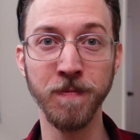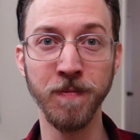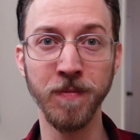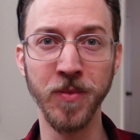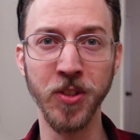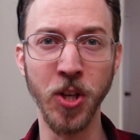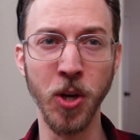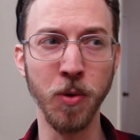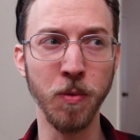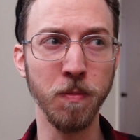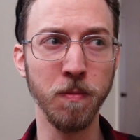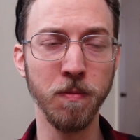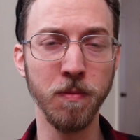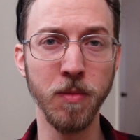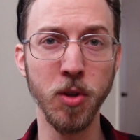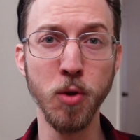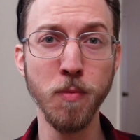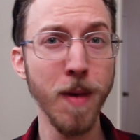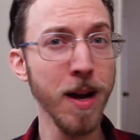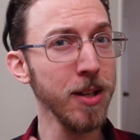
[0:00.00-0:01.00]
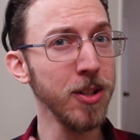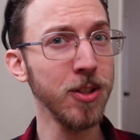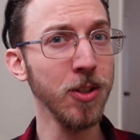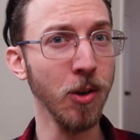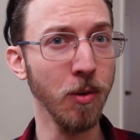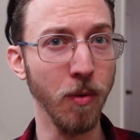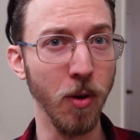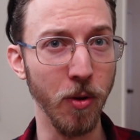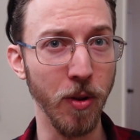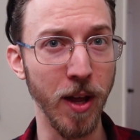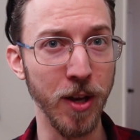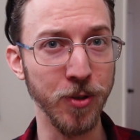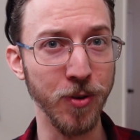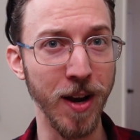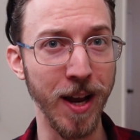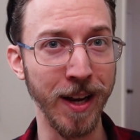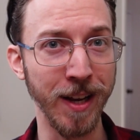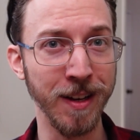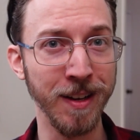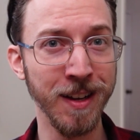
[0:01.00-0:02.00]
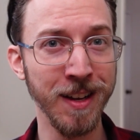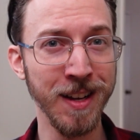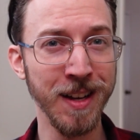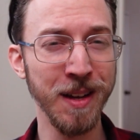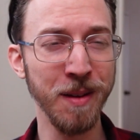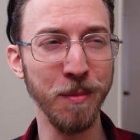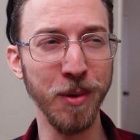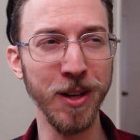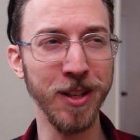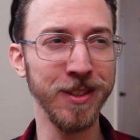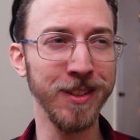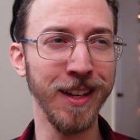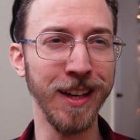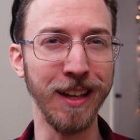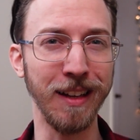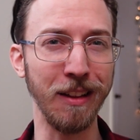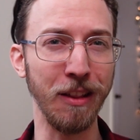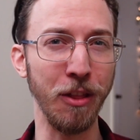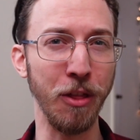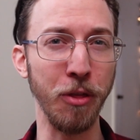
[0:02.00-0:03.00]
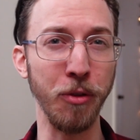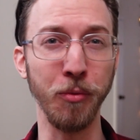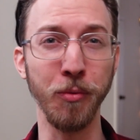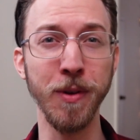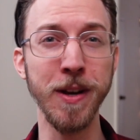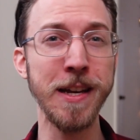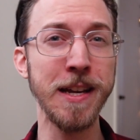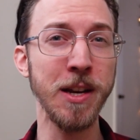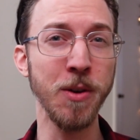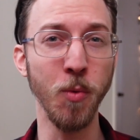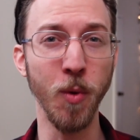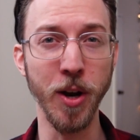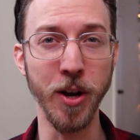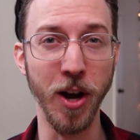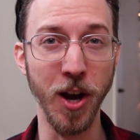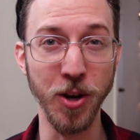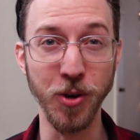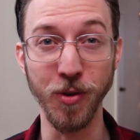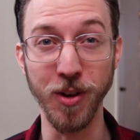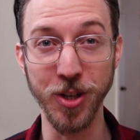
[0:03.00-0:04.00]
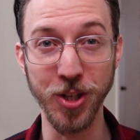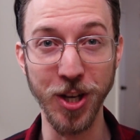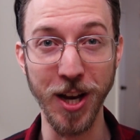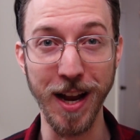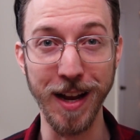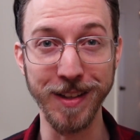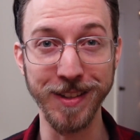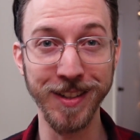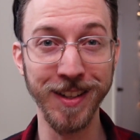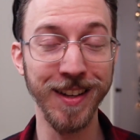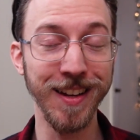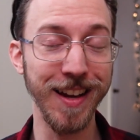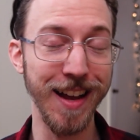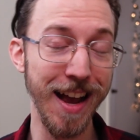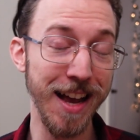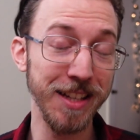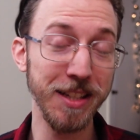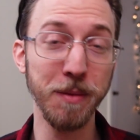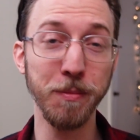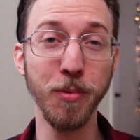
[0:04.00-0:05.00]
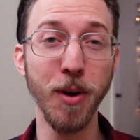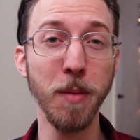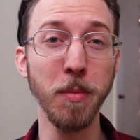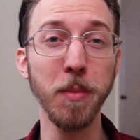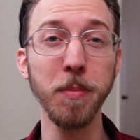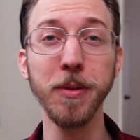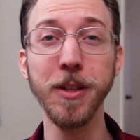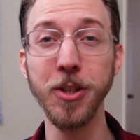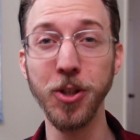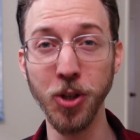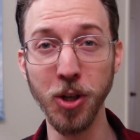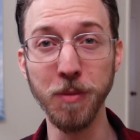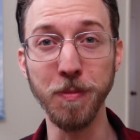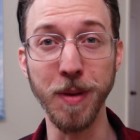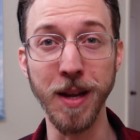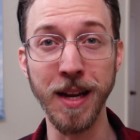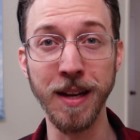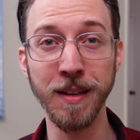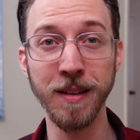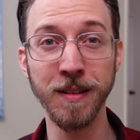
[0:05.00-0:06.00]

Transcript: So you might still roll that dragon, but it's like 3 in 100 chance, as it probably should be.